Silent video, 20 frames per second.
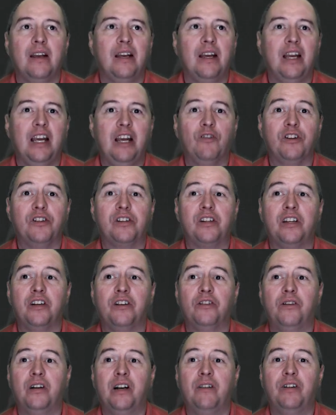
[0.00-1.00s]

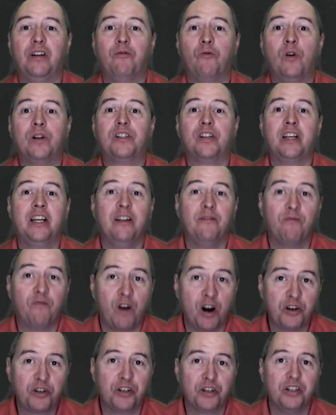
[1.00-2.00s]
it once again
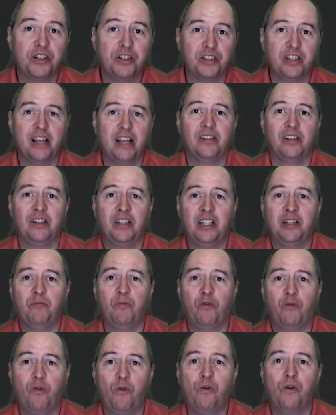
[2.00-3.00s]
functions as it did
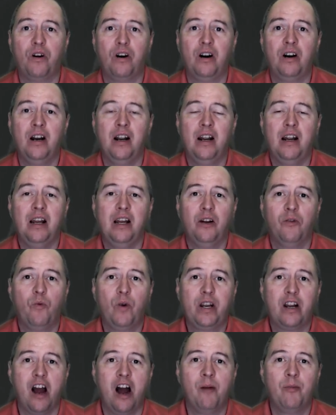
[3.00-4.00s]
before we
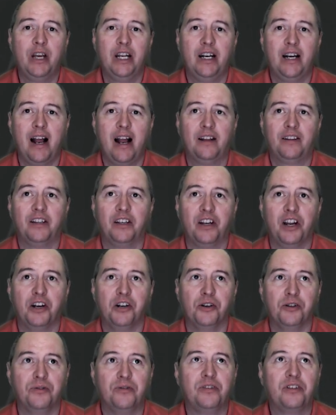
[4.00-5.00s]
commented out the
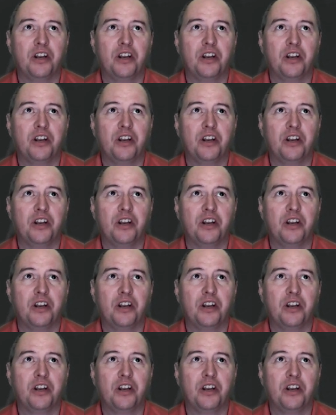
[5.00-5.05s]
code.